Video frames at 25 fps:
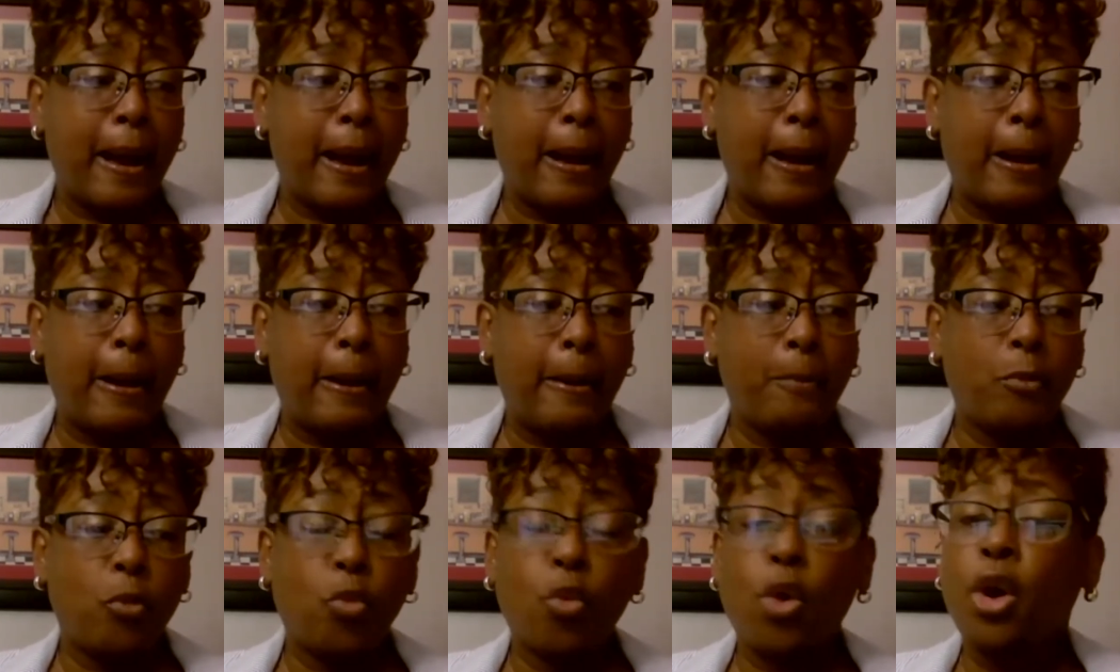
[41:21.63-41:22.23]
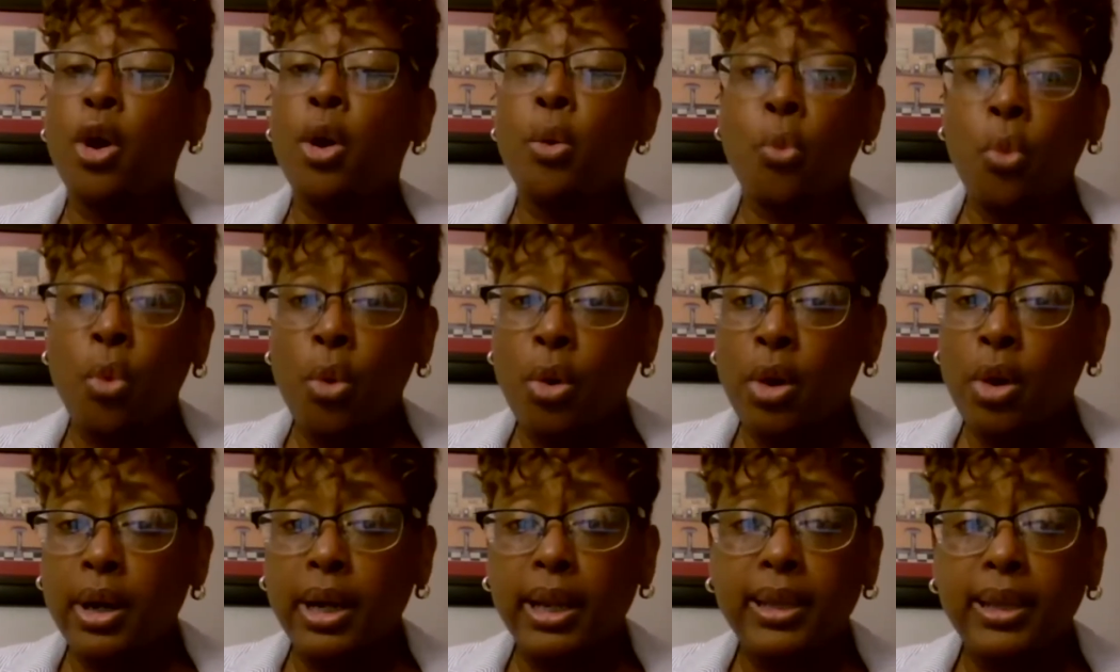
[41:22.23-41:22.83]
um, were
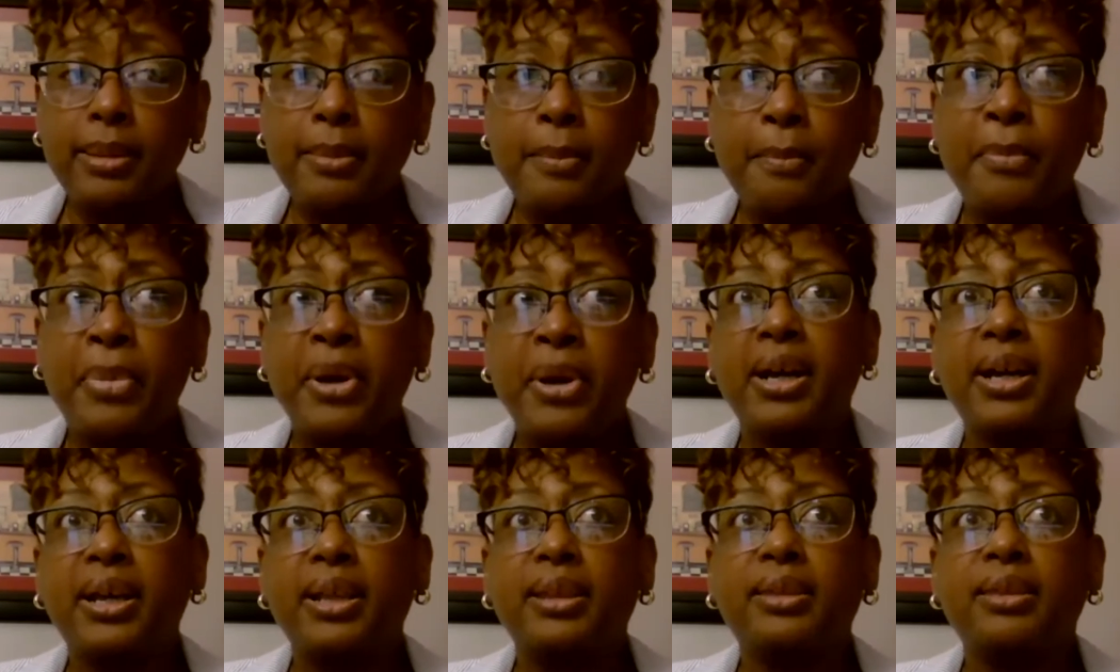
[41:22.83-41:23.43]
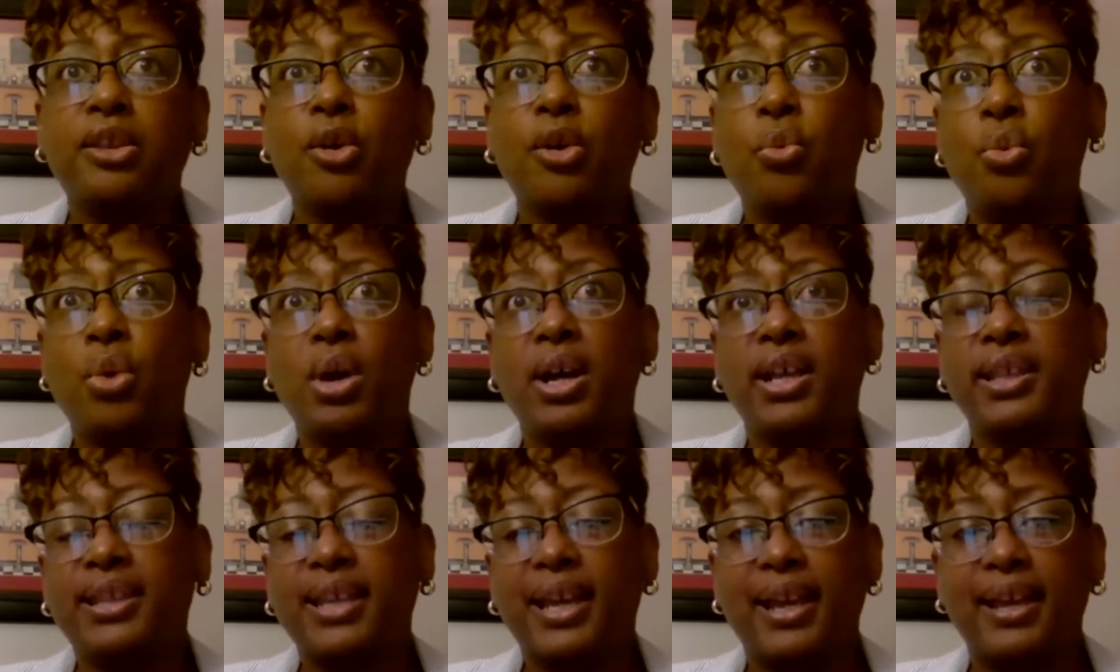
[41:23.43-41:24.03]
awarded, but the
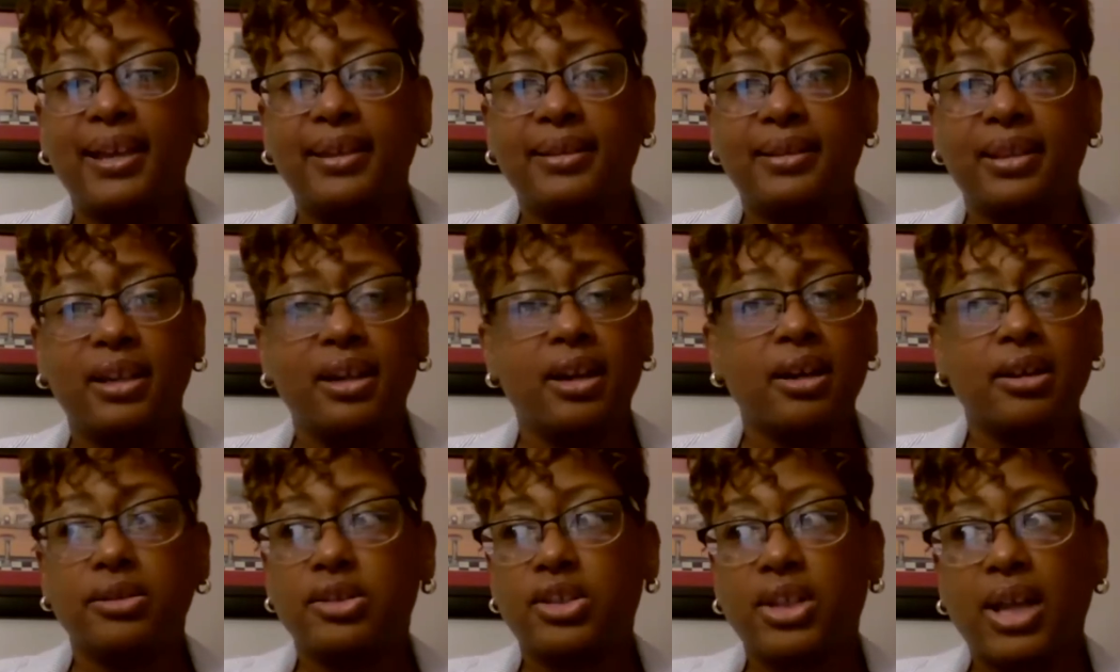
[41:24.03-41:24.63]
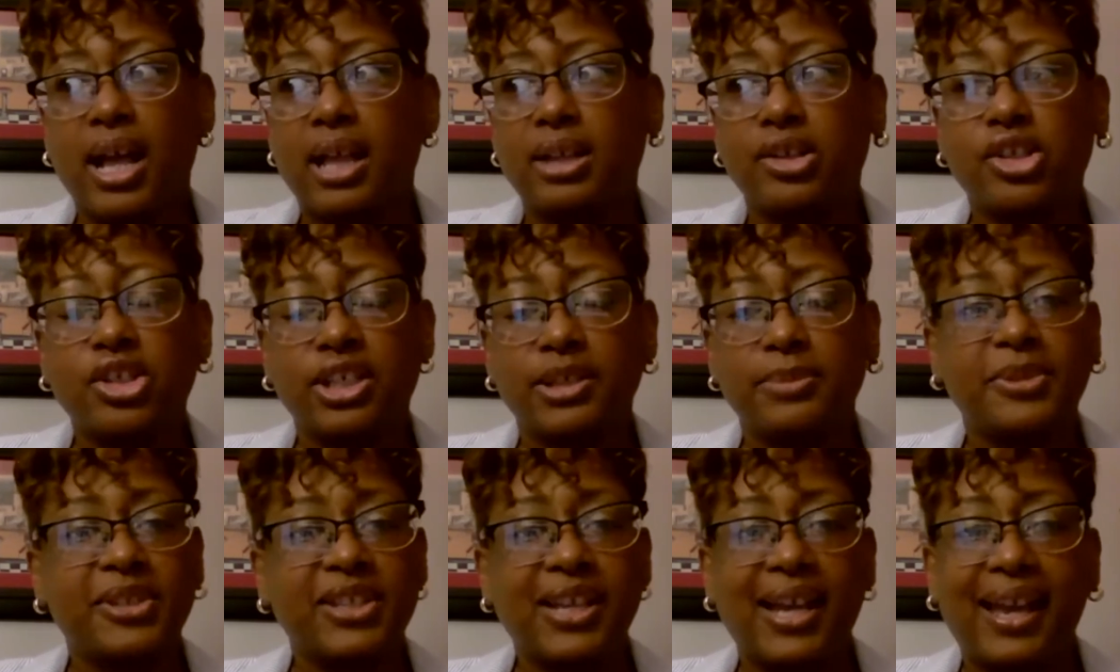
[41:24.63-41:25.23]
one that their
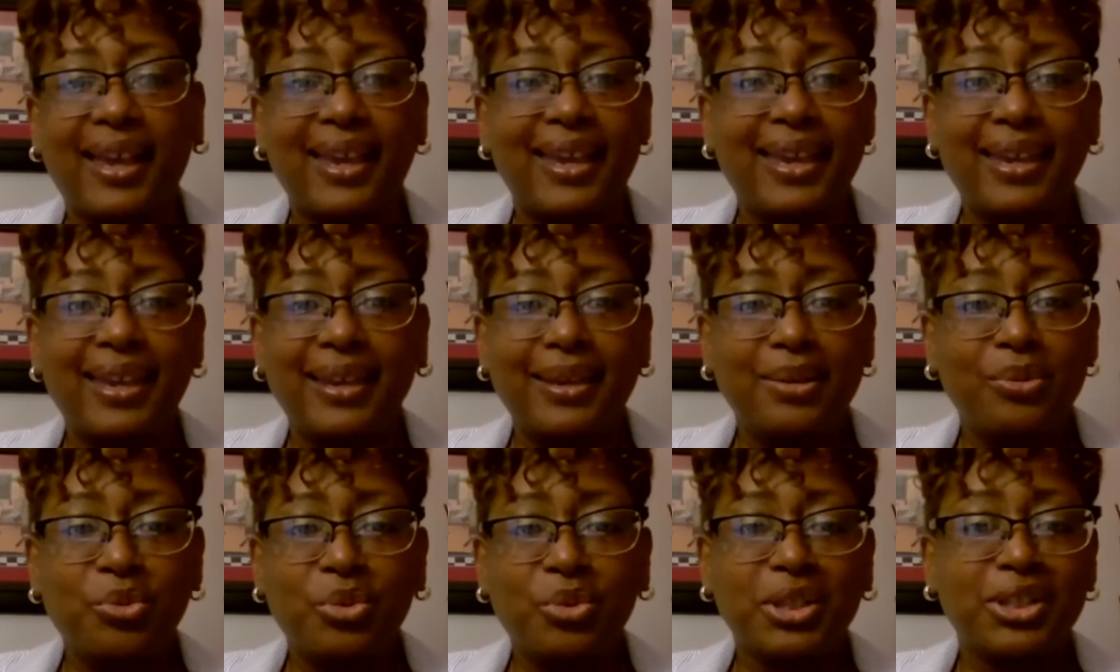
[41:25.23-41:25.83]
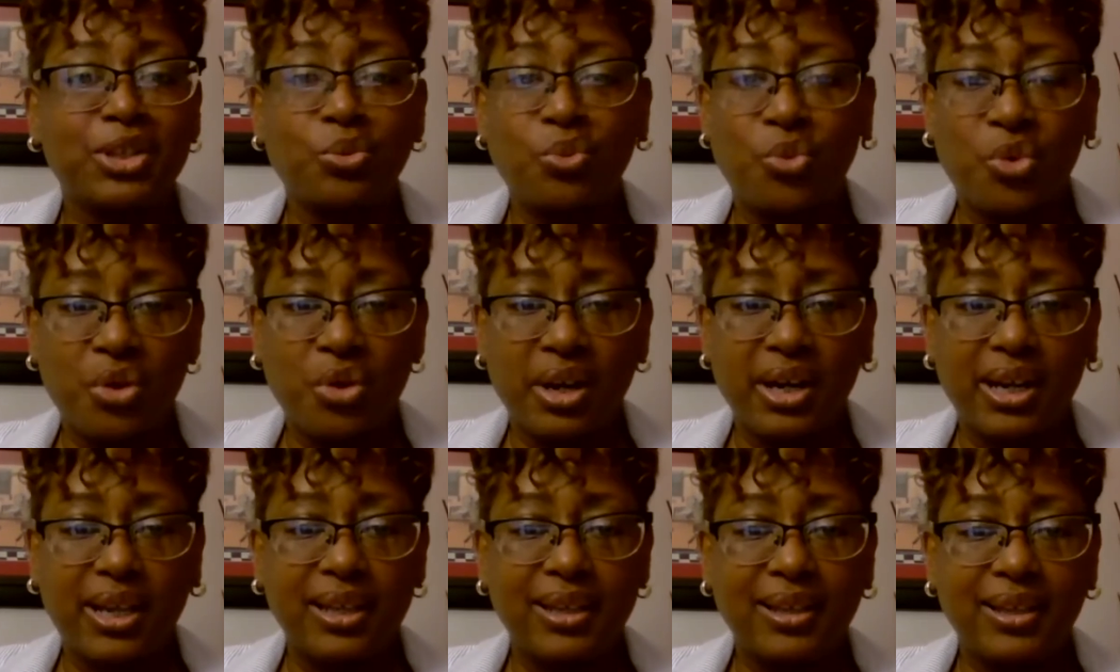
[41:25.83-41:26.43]
scholarship Zaire was
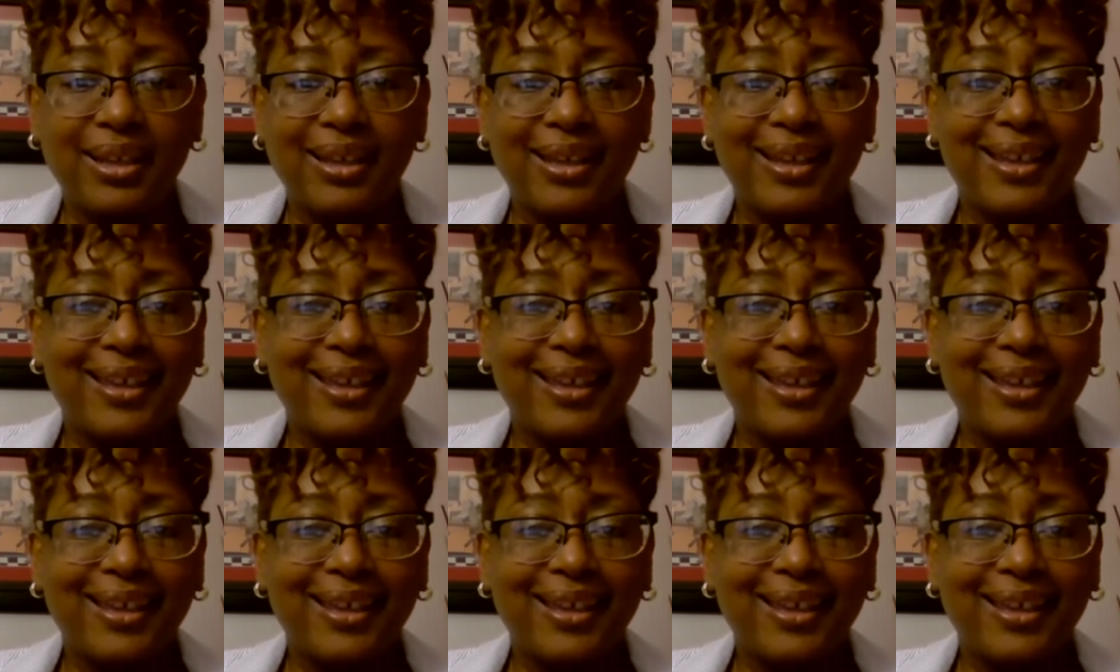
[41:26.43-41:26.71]
awarded